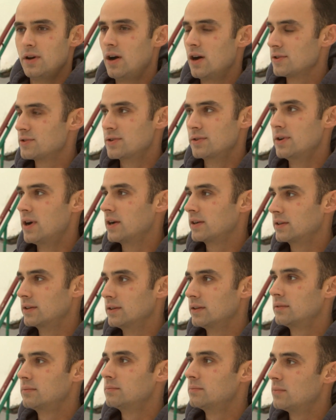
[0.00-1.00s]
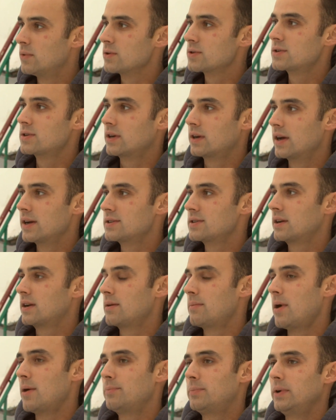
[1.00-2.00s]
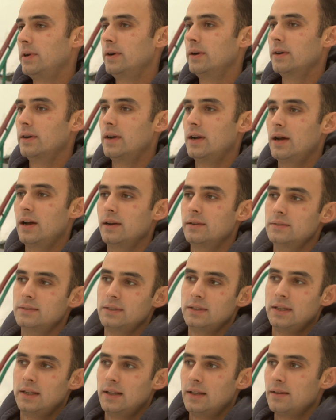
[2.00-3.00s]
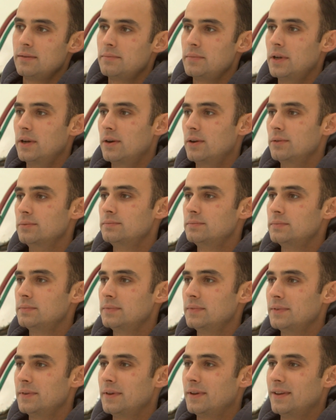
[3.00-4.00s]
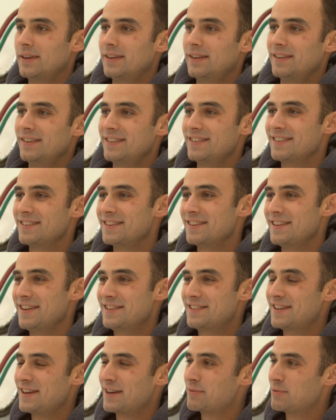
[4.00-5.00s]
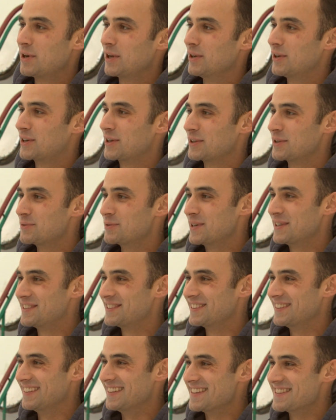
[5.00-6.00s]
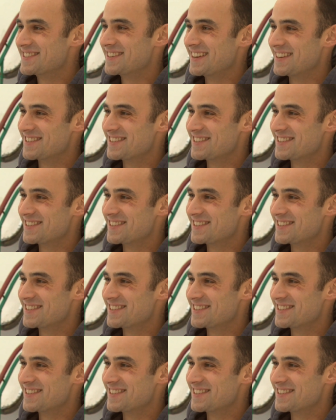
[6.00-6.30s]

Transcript: Odds are not good. Most of the guys that come up here, you know, they take one look at the winter and they say